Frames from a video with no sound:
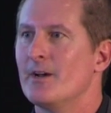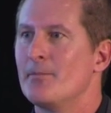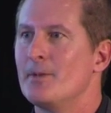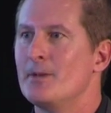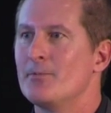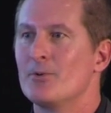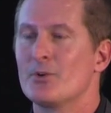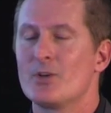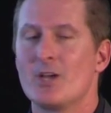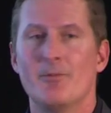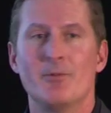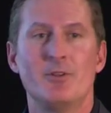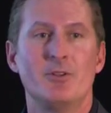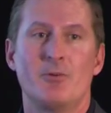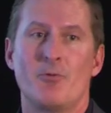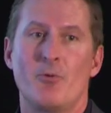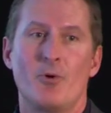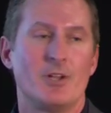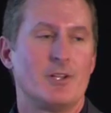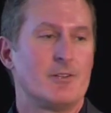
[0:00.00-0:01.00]
People come in, they
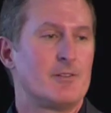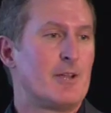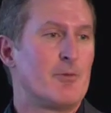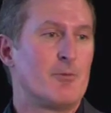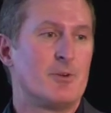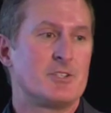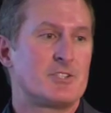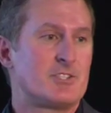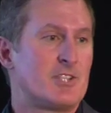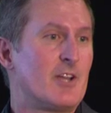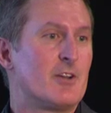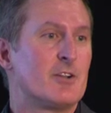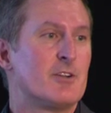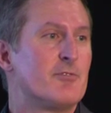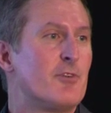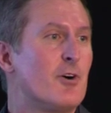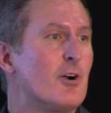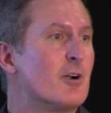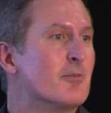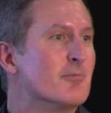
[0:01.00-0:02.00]
want to stay on a
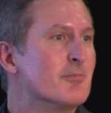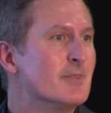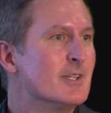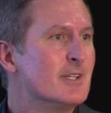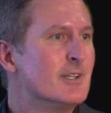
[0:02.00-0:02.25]
farm.